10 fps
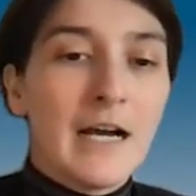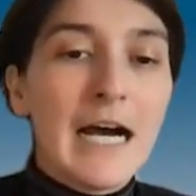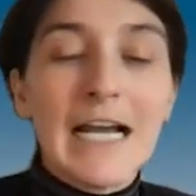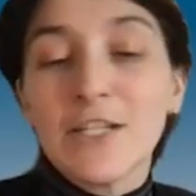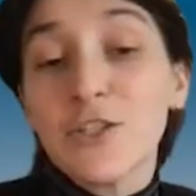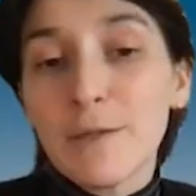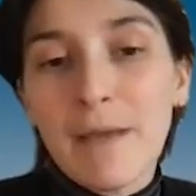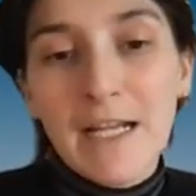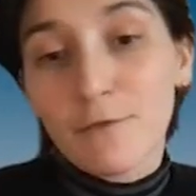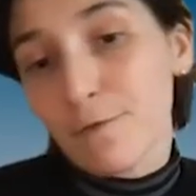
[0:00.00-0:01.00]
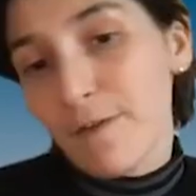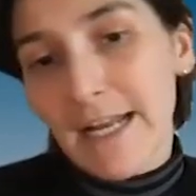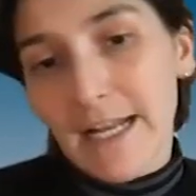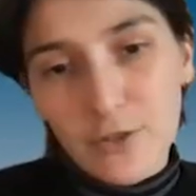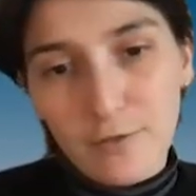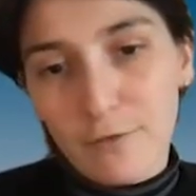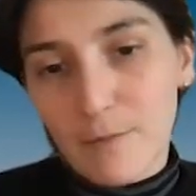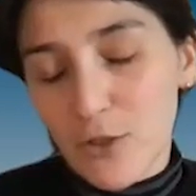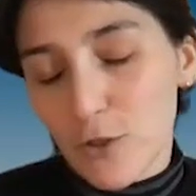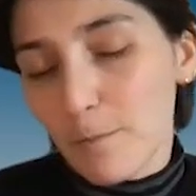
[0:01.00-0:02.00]
And just demands for financial
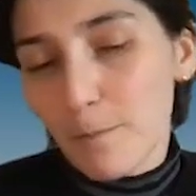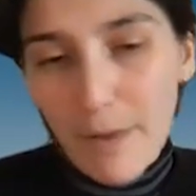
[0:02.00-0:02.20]
information,